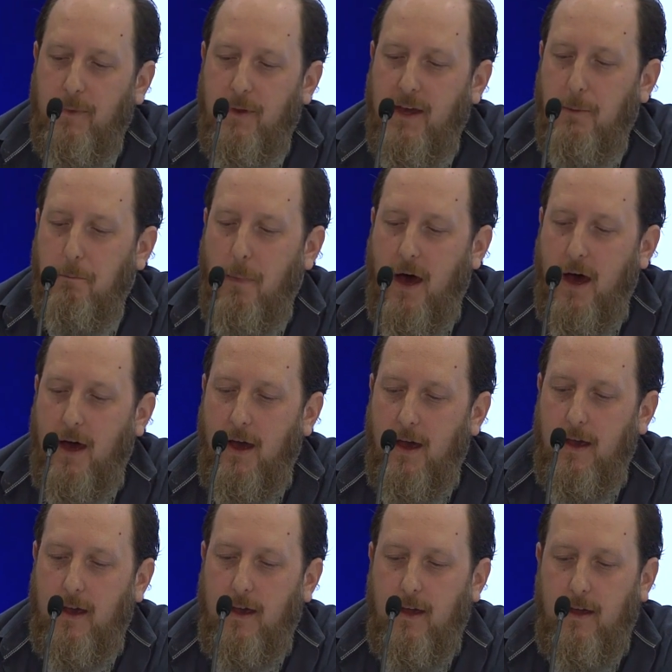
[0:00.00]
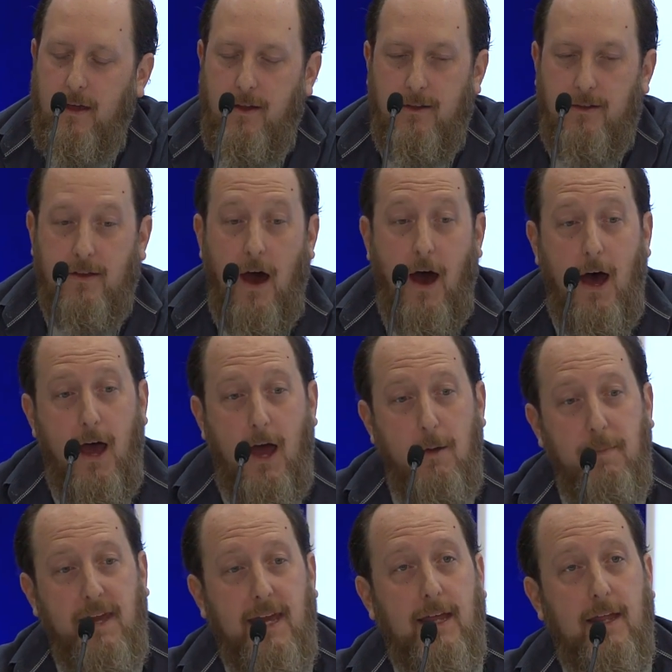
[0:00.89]
In my
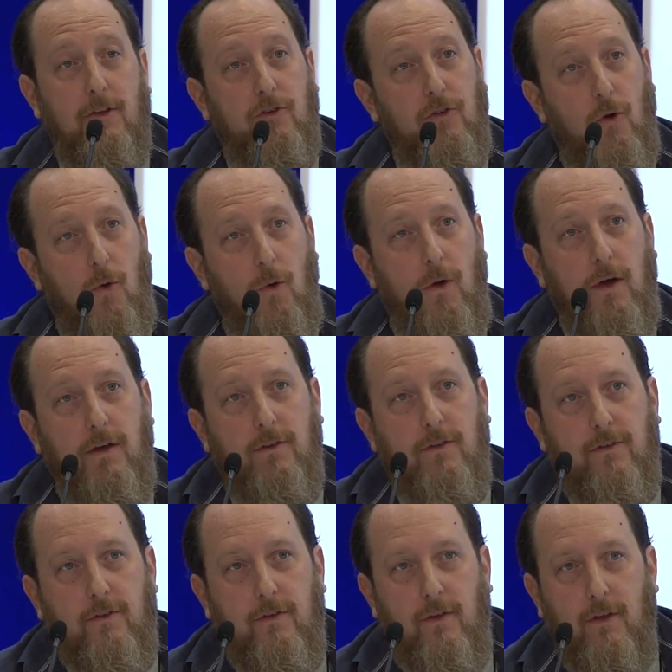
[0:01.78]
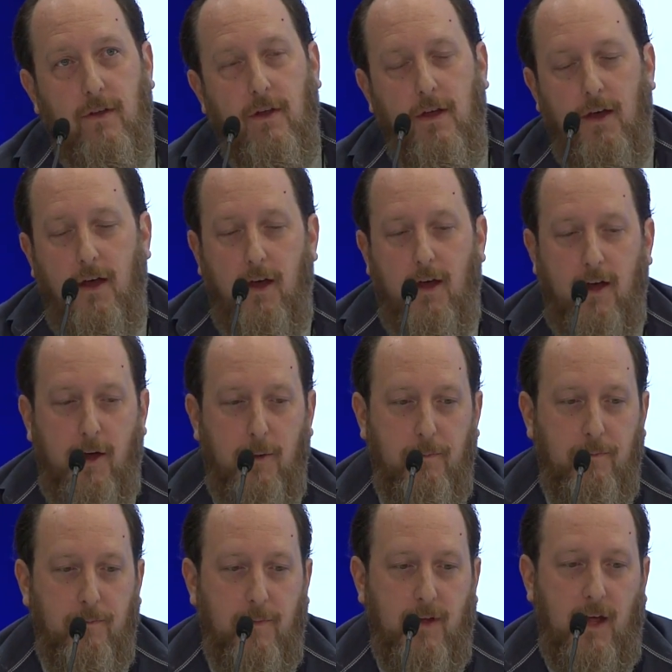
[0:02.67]
time in toys,
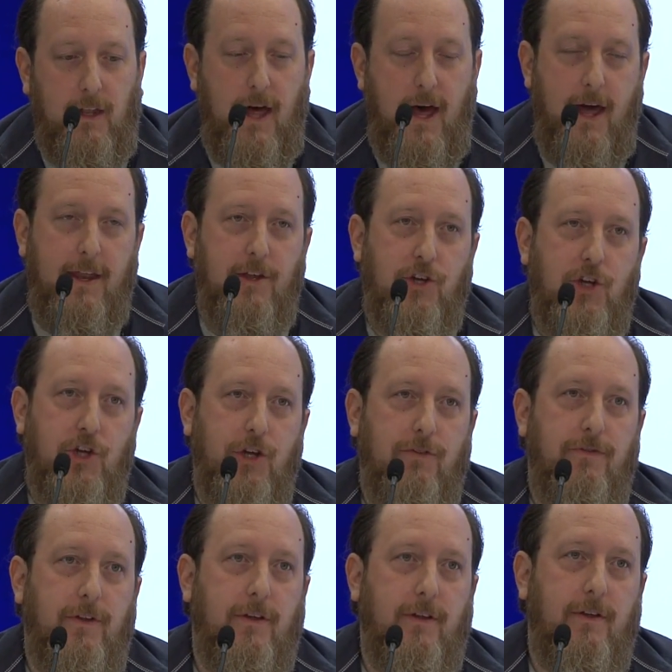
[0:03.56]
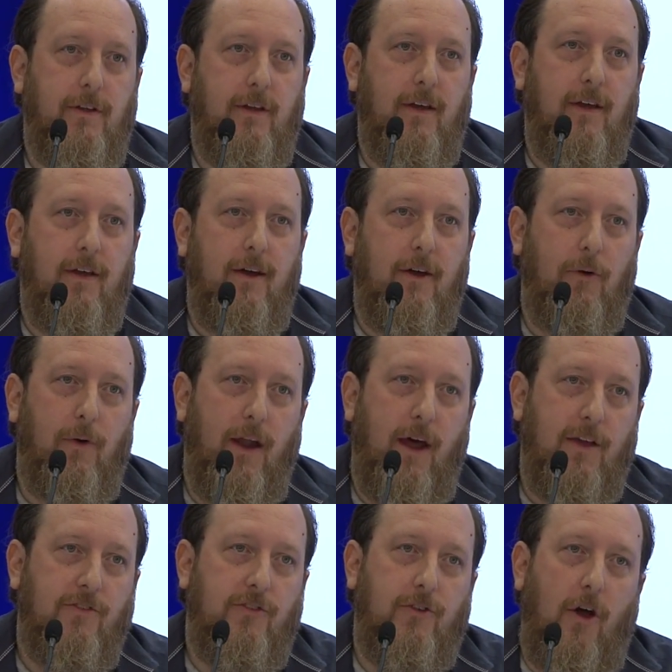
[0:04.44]
a lot has shifted. When
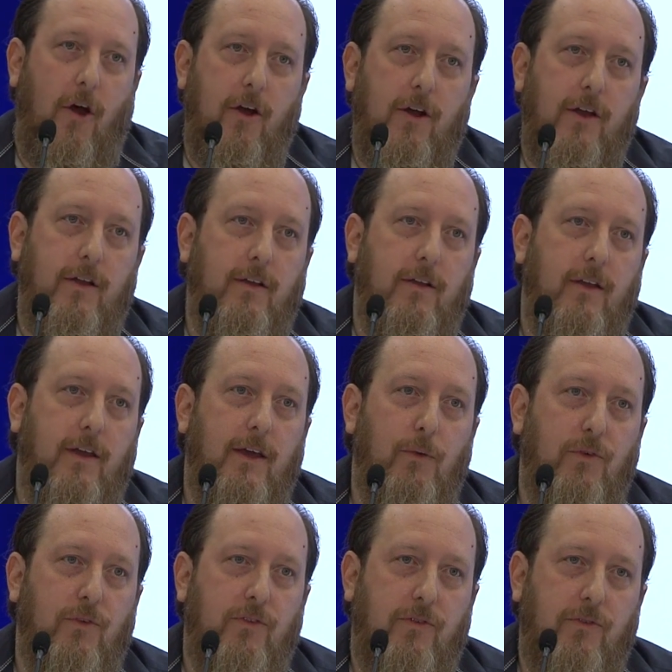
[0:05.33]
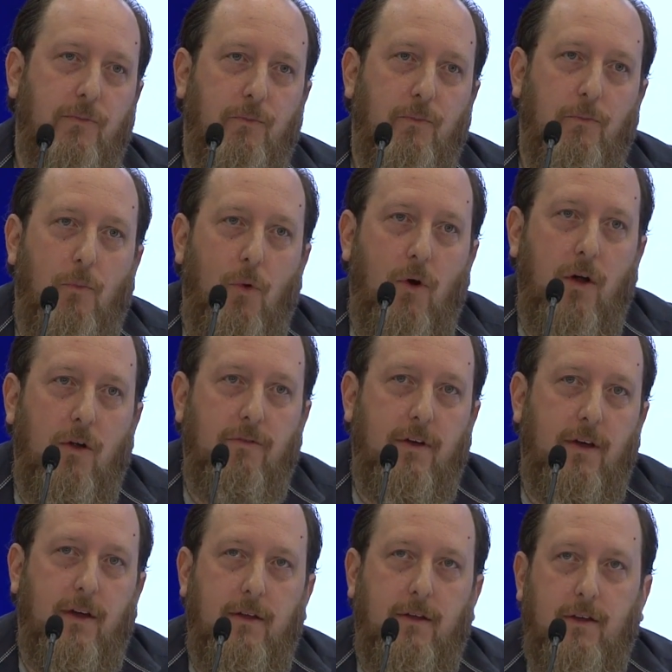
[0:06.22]
I started, it was more
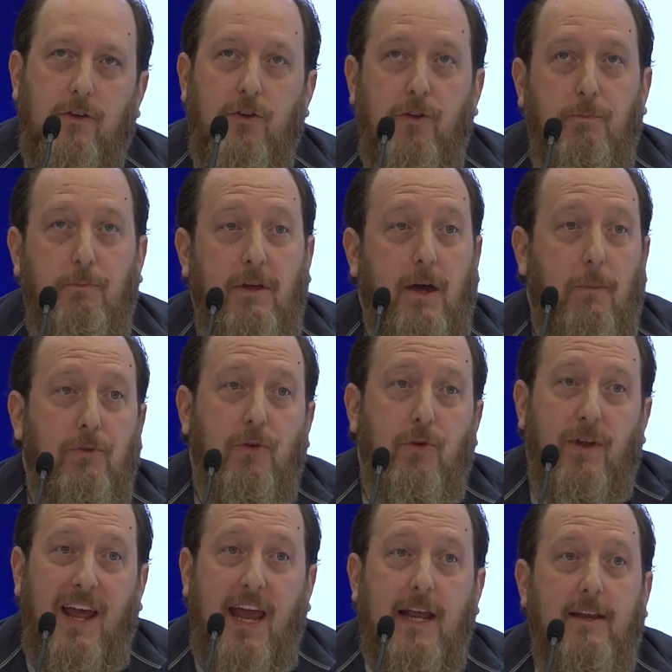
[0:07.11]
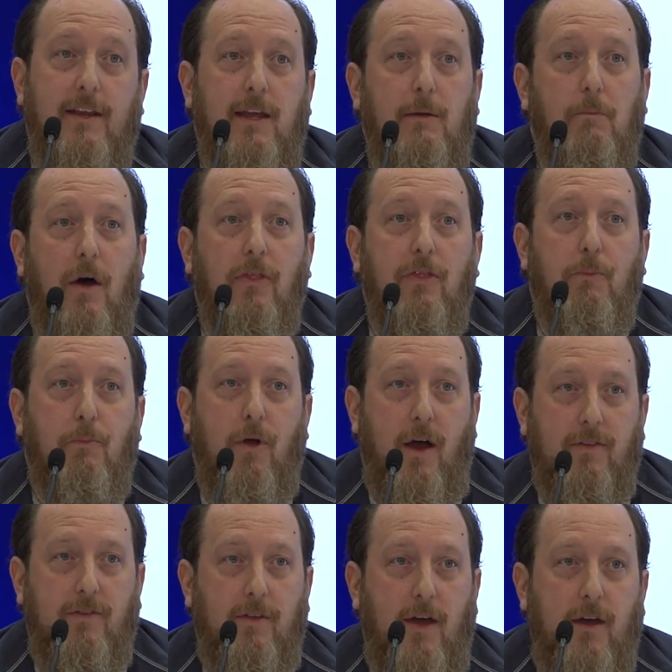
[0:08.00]
of could be up to an 18-month
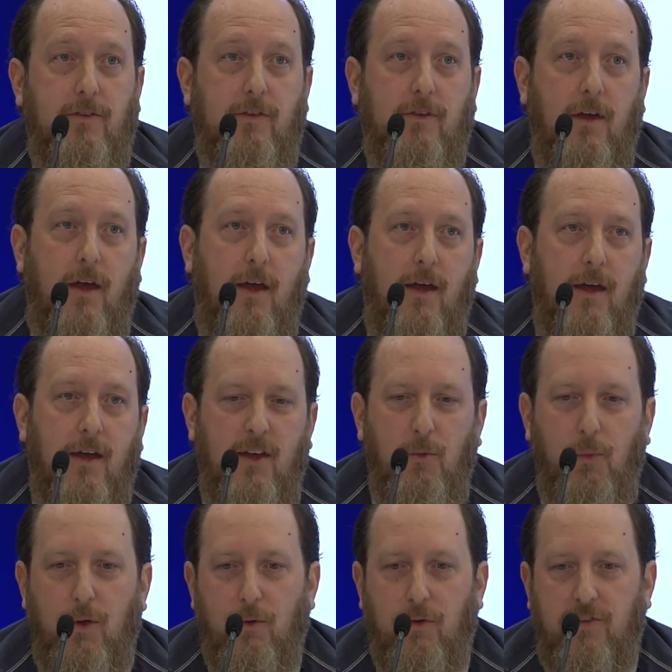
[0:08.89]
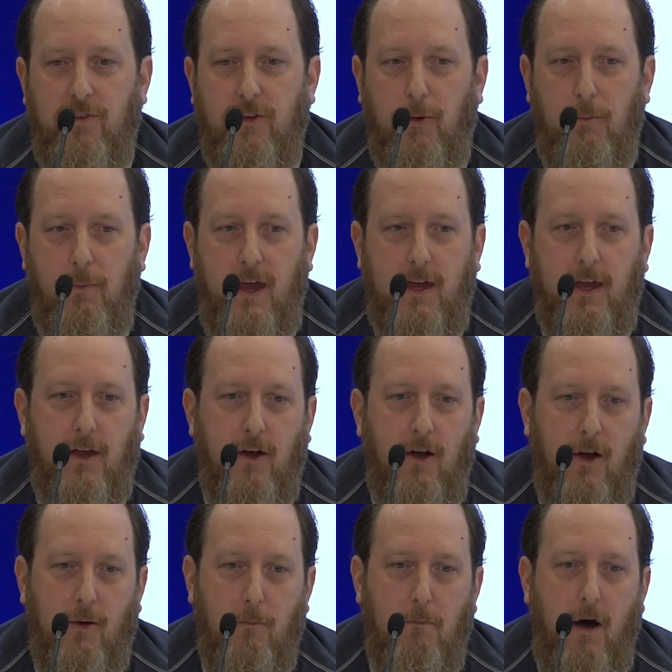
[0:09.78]
process. We were still making
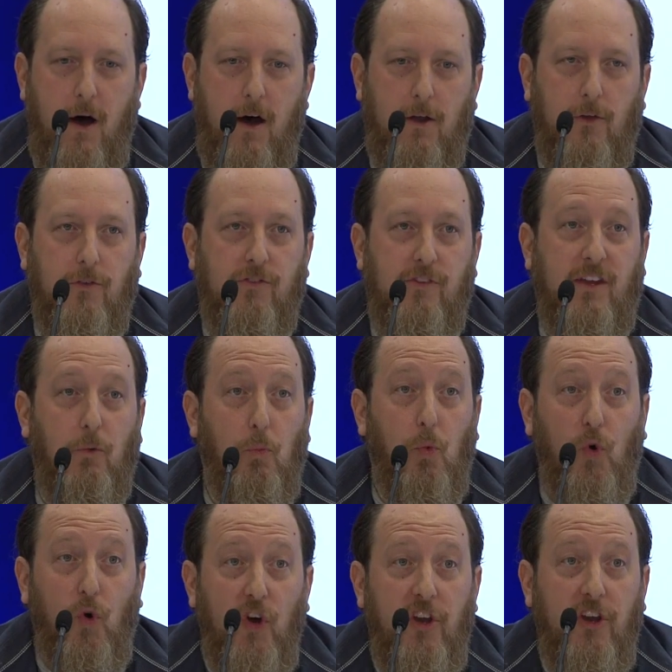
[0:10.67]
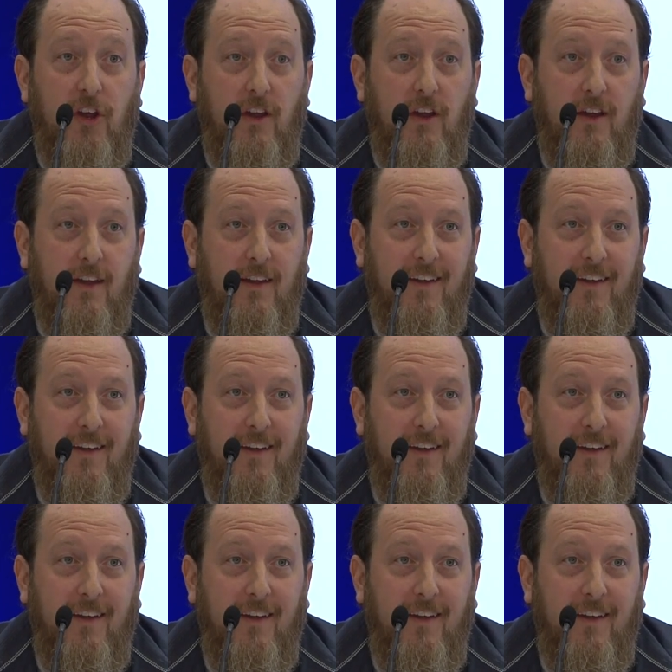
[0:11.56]
our models in wood,